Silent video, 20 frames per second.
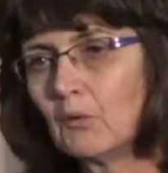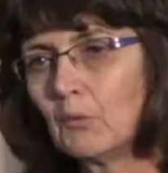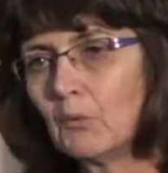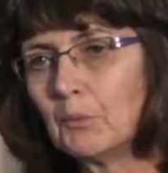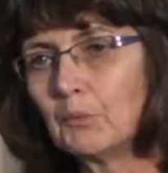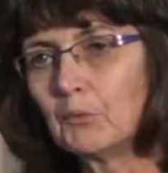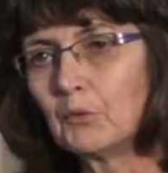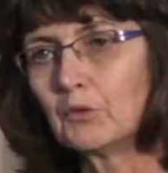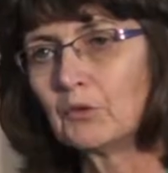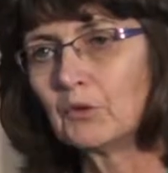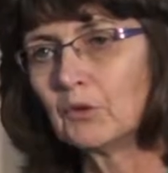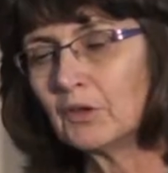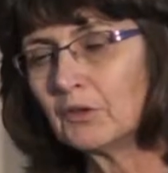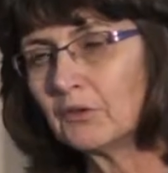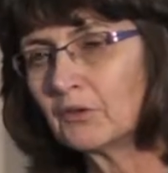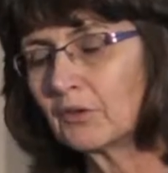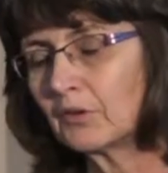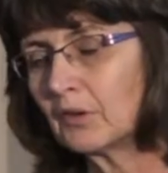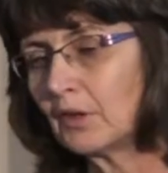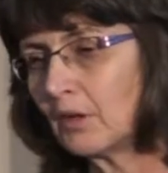Women who are
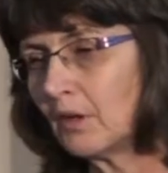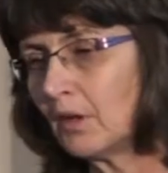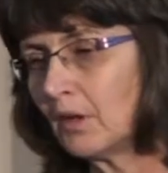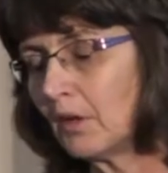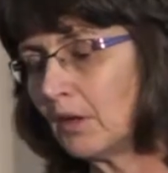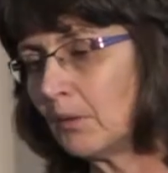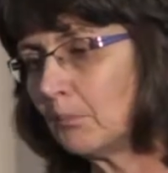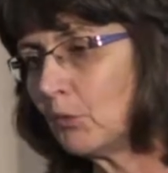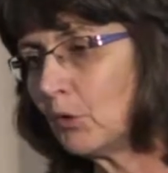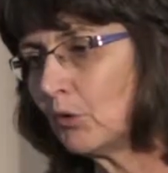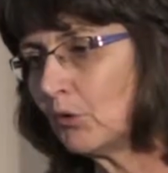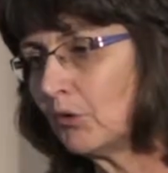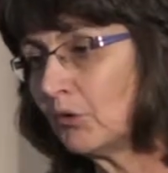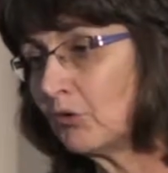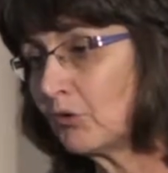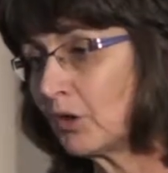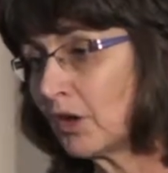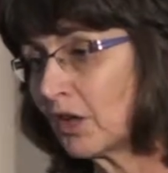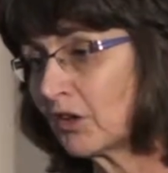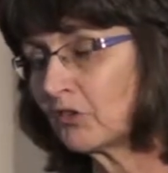not immune
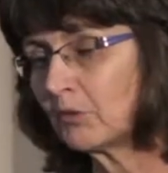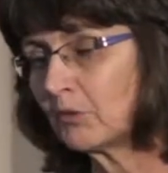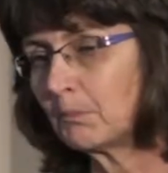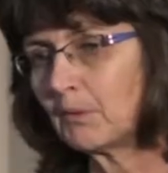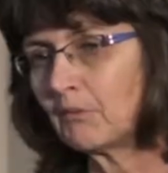should actually